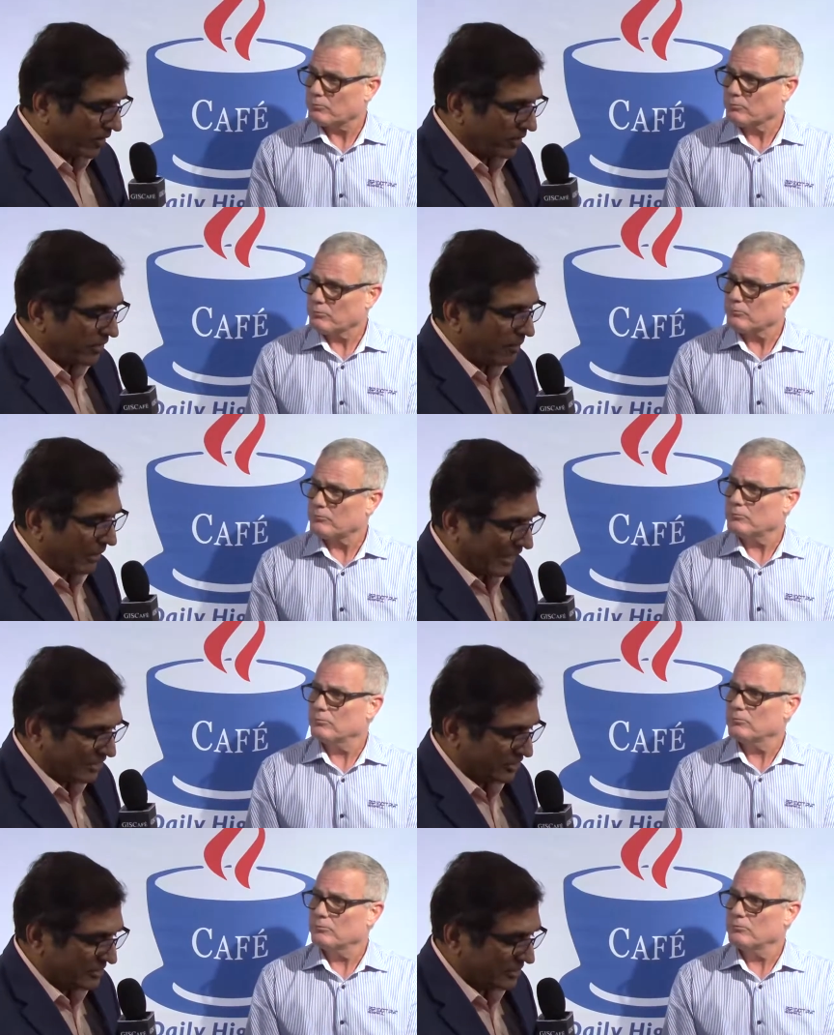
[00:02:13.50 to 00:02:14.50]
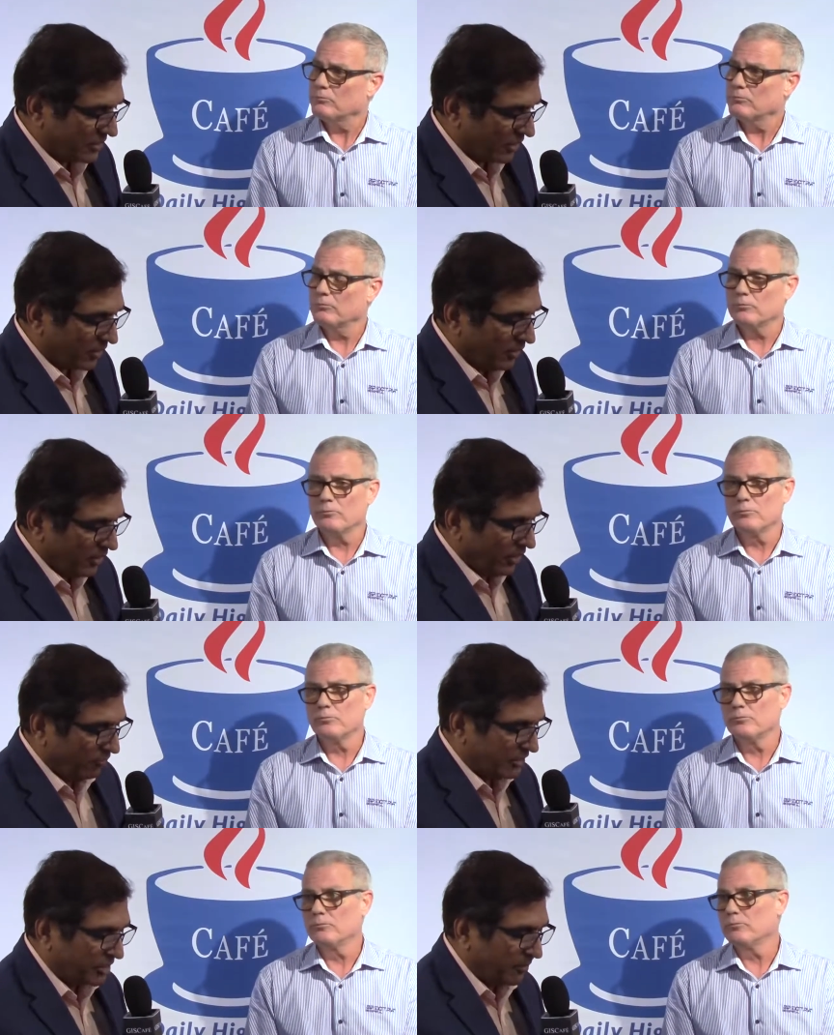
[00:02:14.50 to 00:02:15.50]
Speaker 1: are the applications uh,
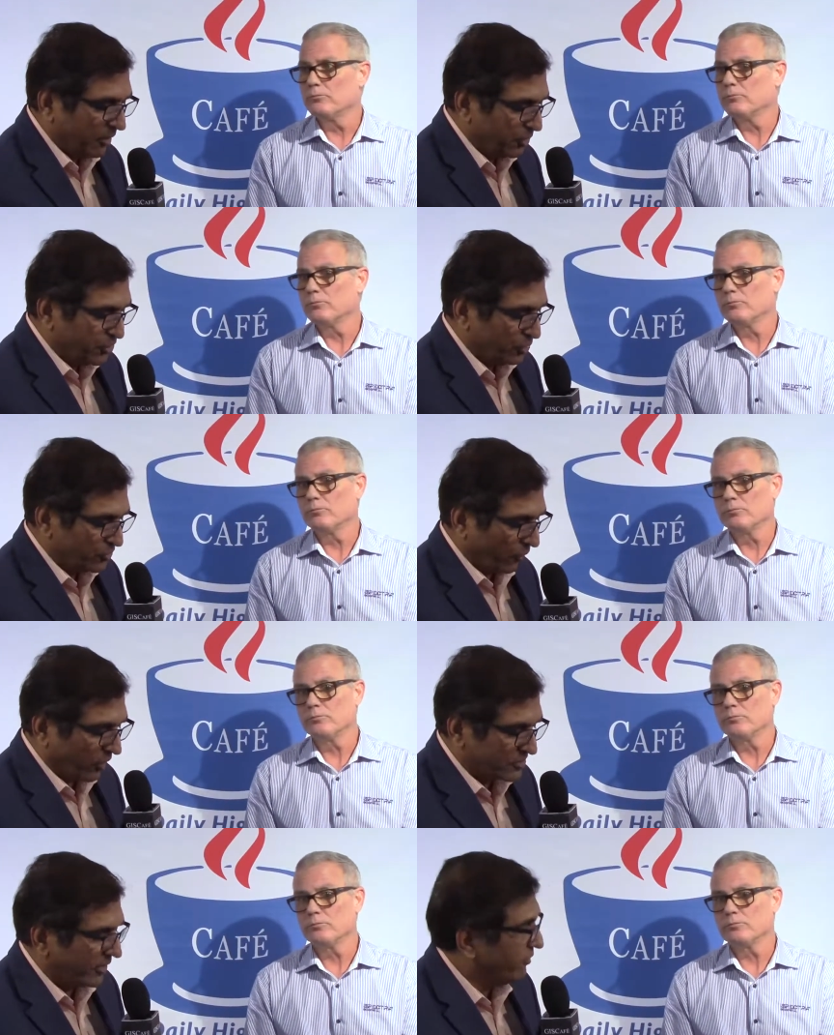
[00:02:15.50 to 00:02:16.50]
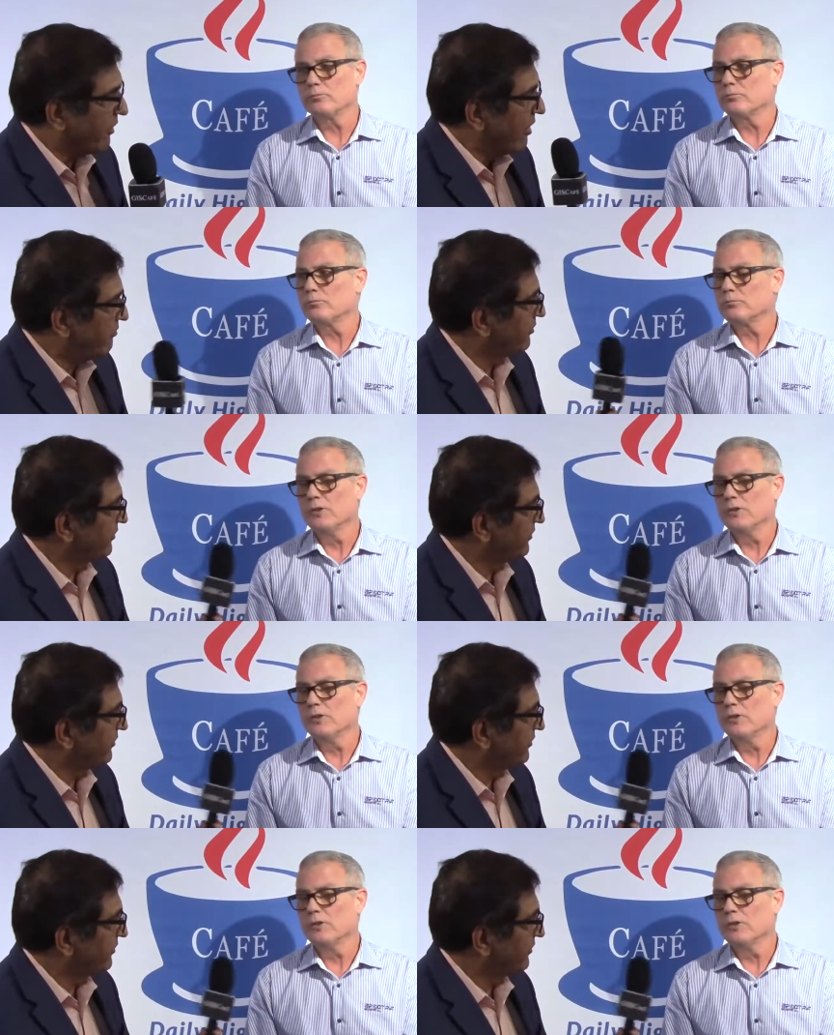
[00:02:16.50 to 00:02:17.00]
where somebody would choose Focus 35?